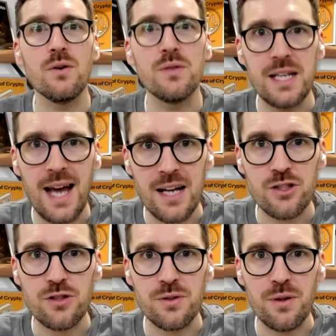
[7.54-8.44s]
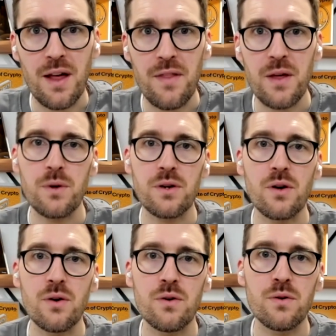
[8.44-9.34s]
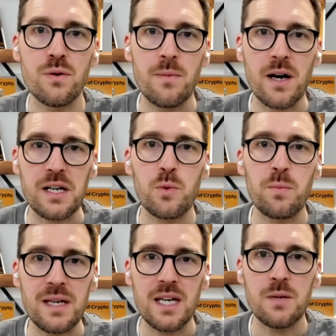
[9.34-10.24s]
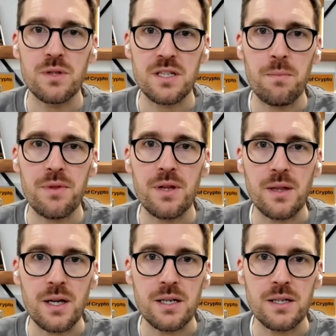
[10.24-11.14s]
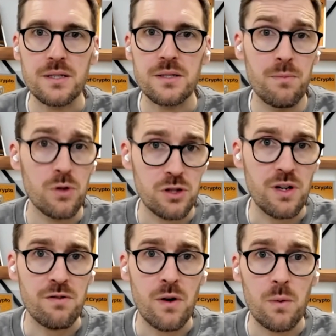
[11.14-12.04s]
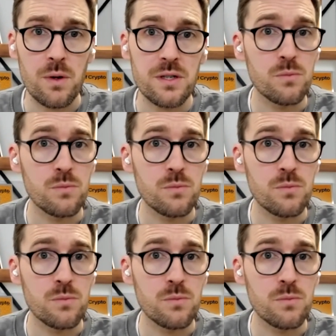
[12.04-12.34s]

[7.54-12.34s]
only natural that the market would begin with something that is more straightforward,